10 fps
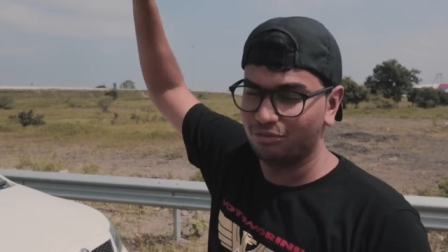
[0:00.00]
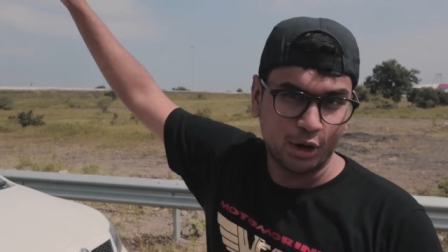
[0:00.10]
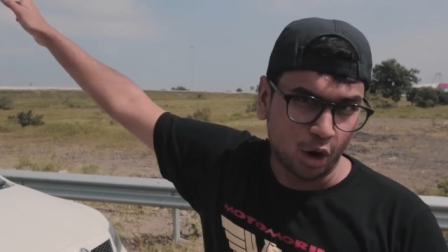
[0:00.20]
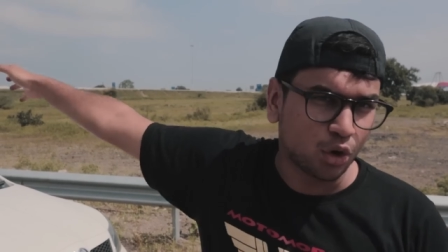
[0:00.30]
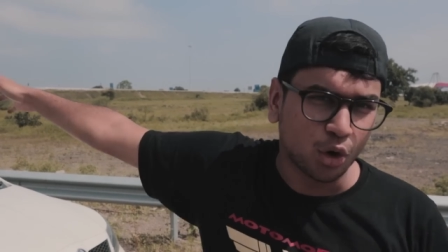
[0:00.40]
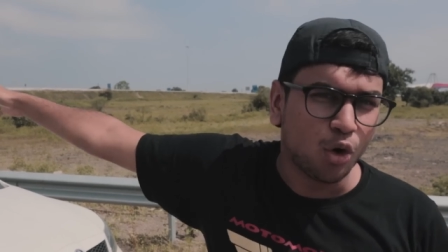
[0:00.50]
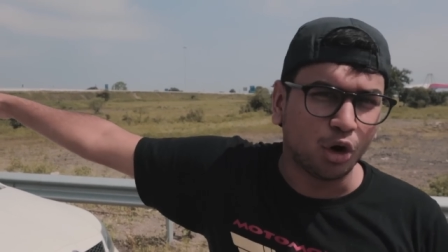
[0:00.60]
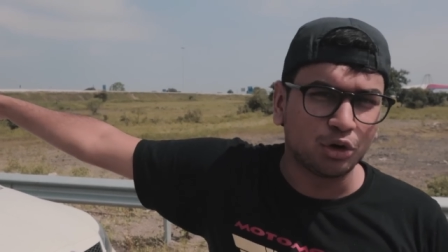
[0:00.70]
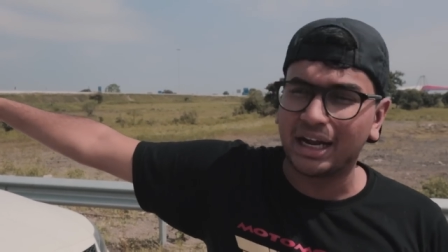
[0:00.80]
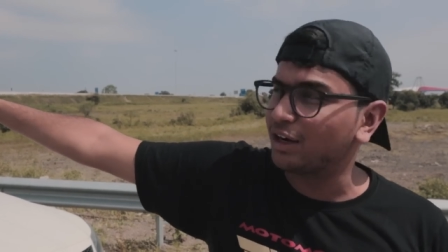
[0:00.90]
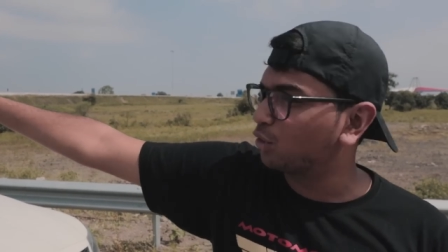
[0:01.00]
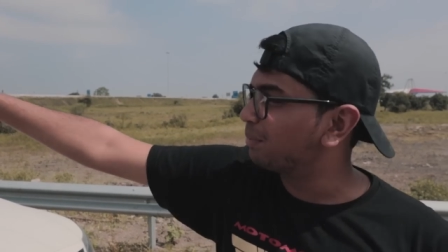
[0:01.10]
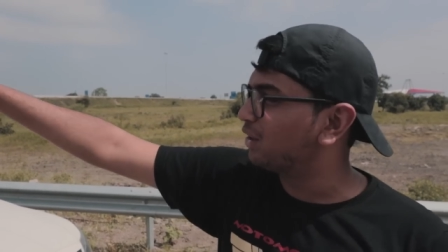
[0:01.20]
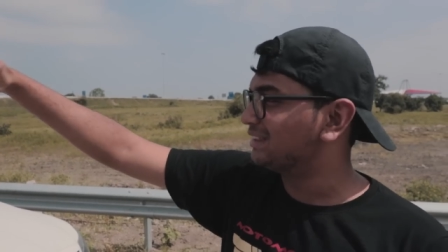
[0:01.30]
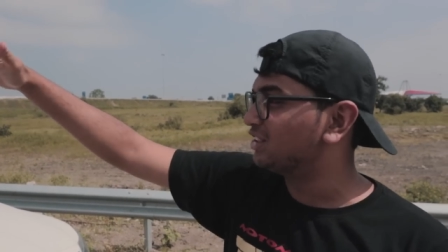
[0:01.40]
we're not going to go on to that road
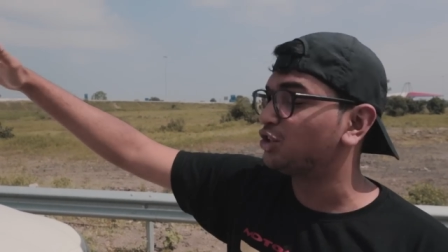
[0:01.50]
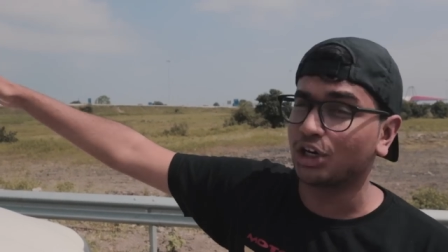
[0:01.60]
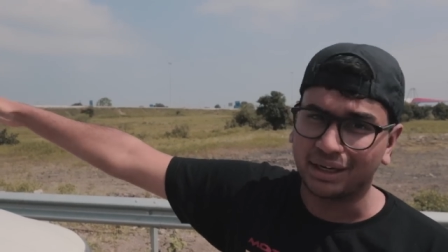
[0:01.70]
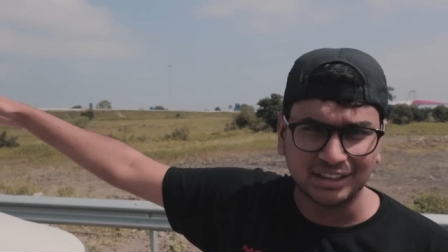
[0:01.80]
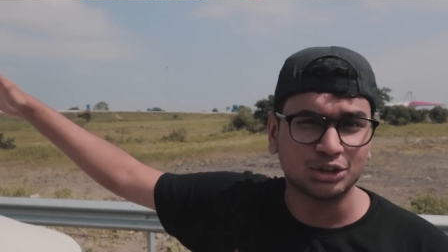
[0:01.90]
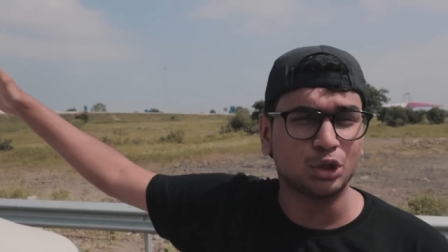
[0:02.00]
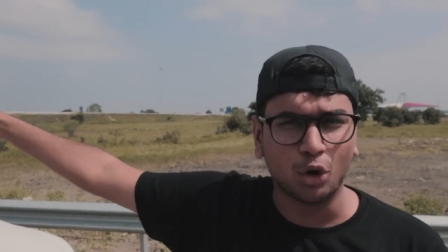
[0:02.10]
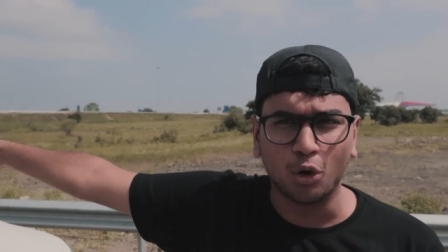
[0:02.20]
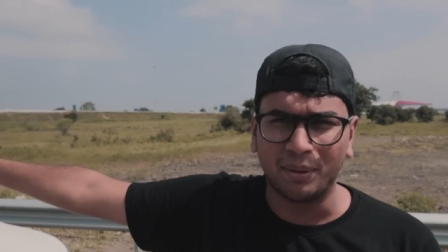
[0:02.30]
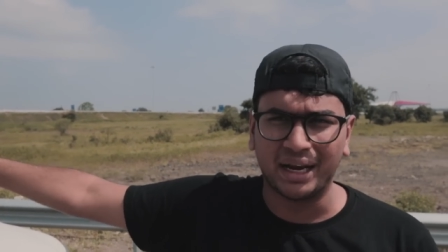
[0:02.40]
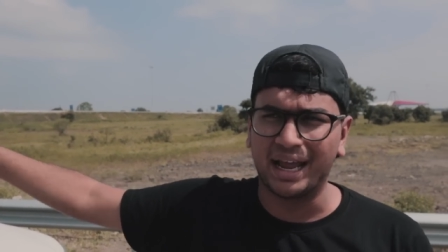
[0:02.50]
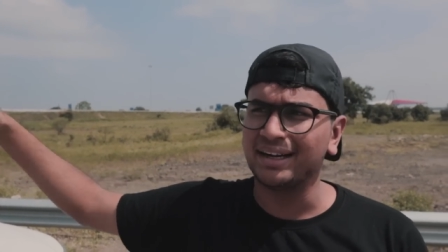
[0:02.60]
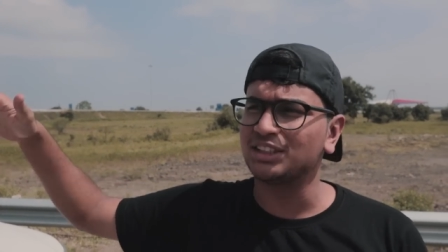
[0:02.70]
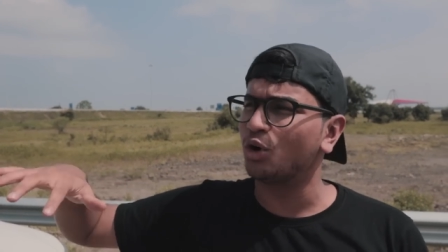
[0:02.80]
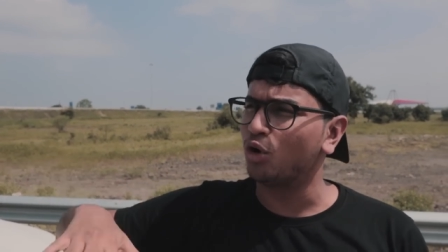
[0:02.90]
because it's shut. It's not open yet.
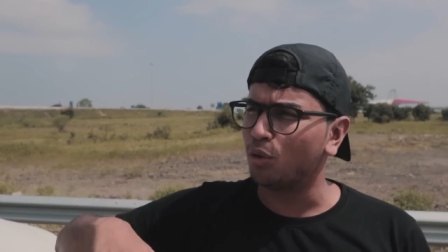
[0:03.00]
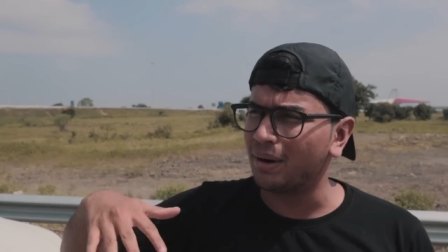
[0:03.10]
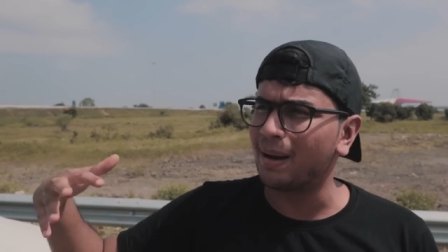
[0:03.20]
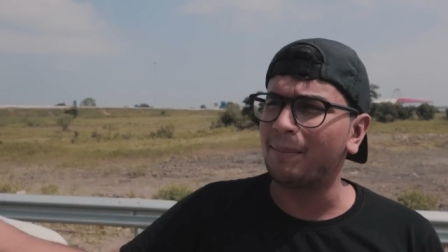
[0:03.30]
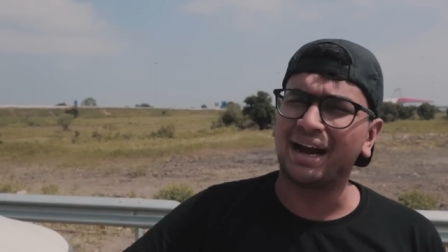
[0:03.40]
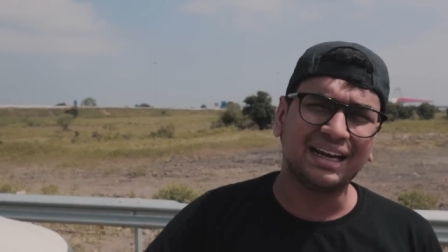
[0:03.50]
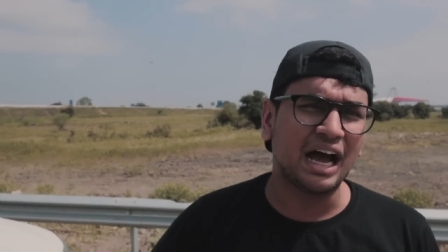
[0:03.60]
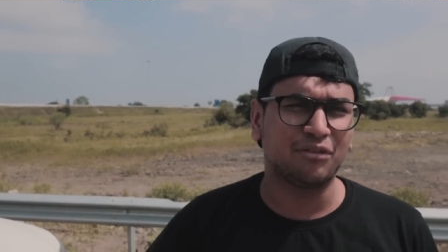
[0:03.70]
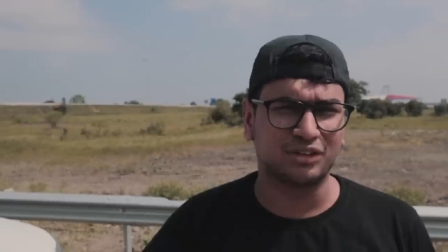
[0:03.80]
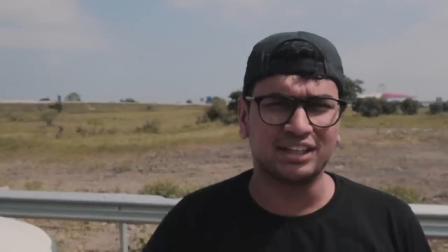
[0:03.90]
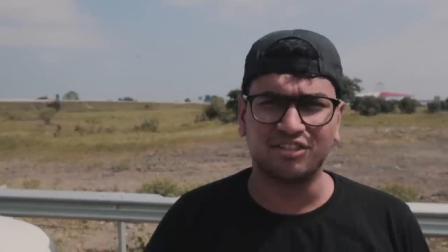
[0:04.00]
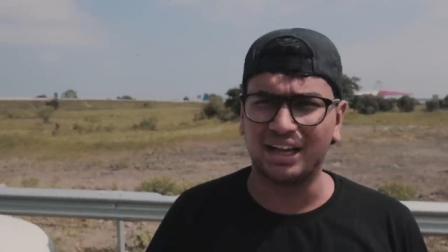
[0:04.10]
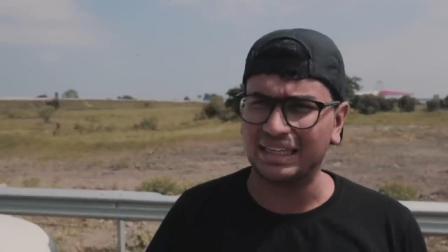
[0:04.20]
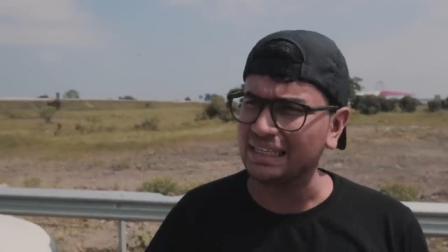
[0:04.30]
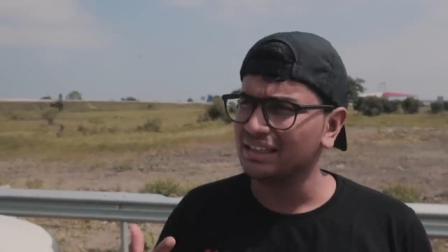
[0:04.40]
It's going to open apparently after
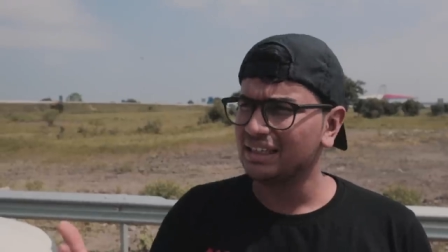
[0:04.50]
Diwali.